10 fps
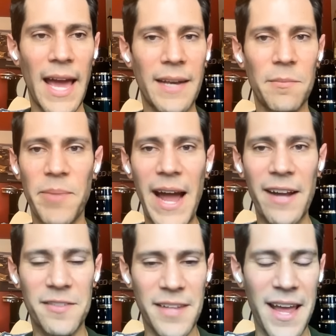And
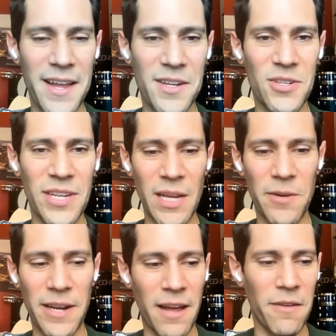backstage,
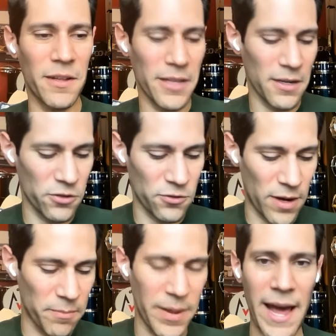he would have a little
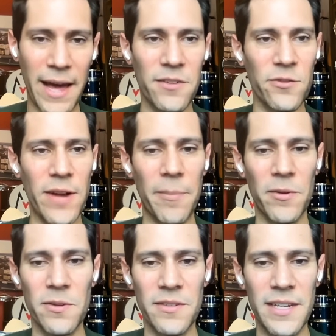drum pad
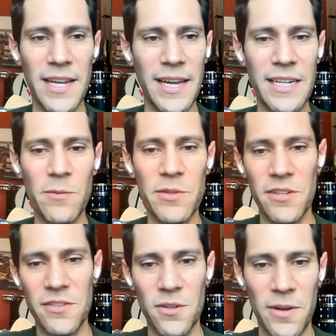strapped to his knee, and he was
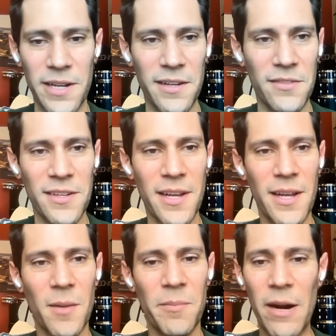just doing his
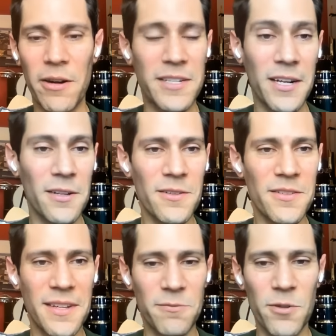
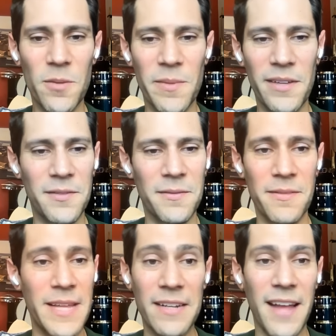paradiddles and rudiments,
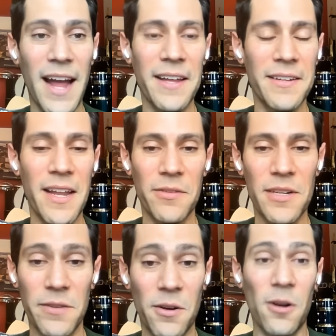things I had never
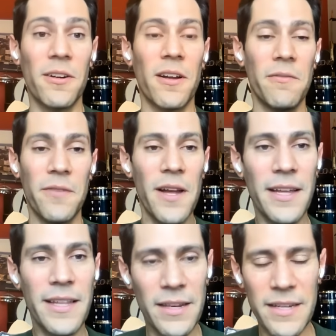even heard of.
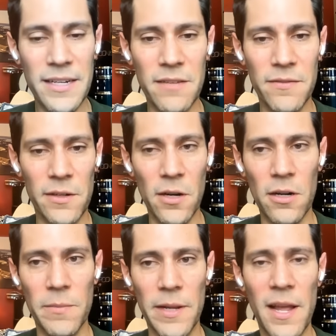That didn't even
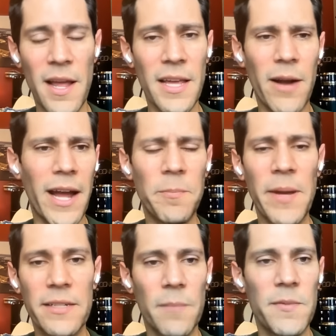occur to me. You know, I'd
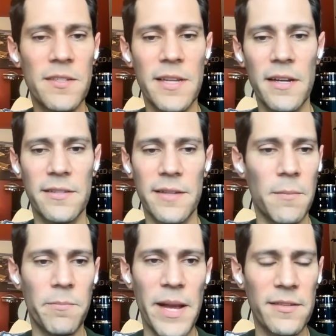picked up the sticks
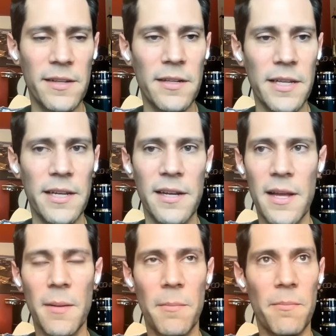and basically,